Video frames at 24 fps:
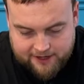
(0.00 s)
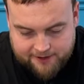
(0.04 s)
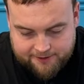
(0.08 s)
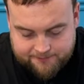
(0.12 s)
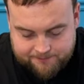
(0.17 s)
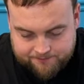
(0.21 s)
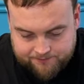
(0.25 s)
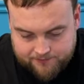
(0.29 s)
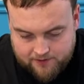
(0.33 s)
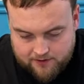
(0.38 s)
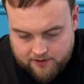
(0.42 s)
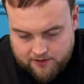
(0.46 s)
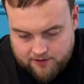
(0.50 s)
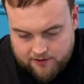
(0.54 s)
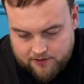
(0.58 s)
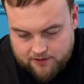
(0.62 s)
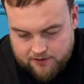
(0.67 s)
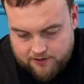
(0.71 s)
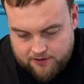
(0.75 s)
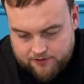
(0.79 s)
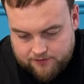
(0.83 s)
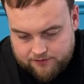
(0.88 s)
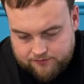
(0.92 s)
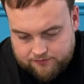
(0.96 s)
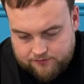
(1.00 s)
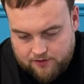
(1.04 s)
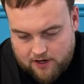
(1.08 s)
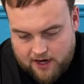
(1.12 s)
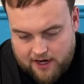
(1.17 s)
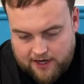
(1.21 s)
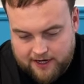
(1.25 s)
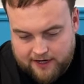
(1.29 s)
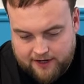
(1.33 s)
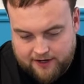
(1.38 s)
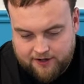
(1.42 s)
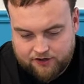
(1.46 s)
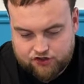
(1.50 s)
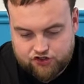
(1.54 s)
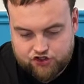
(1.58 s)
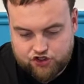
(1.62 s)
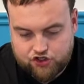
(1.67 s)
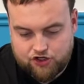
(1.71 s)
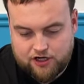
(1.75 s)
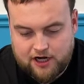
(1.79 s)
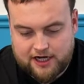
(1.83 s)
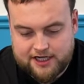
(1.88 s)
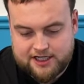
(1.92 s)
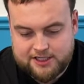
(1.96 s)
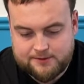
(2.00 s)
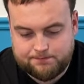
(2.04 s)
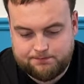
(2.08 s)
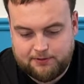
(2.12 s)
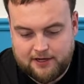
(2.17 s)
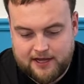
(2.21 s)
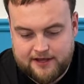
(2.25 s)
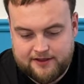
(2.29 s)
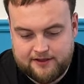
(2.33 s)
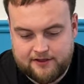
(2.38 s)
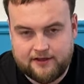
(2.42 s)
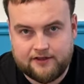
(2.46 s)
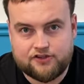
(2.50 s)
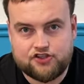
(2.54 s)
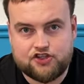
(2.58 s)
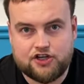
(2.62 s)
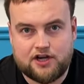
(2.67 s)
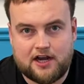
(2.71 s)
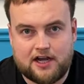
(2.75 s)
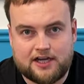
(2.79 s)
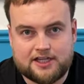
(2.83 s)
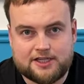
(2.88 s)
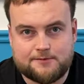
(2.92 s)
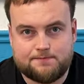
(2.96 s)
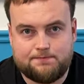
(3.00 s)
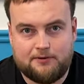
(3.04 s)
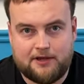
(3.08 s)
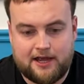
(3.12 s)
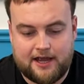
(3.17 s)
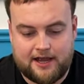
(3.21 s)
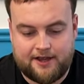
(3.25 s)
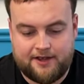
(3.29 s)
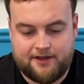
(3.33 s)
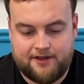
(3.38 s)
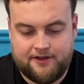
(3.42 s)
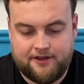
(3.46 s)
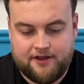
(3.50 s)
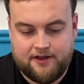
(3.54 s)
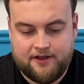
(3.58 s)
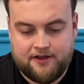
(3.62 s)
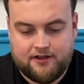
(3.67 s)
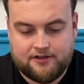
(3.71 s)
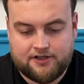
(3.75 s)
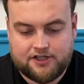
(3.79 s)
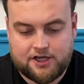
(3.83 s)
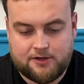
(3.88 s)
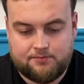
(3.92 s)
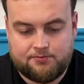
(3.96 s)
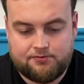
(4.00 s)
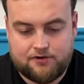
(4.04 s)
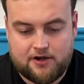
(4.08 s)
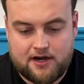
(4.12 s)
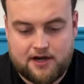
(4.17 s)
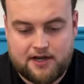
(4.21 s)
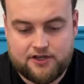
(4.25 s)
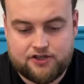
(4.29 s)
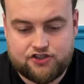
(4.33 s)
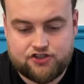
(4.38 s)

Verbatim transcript: is true. That's right. one. Should I split? Should I split? Yeah, go for it. This surprise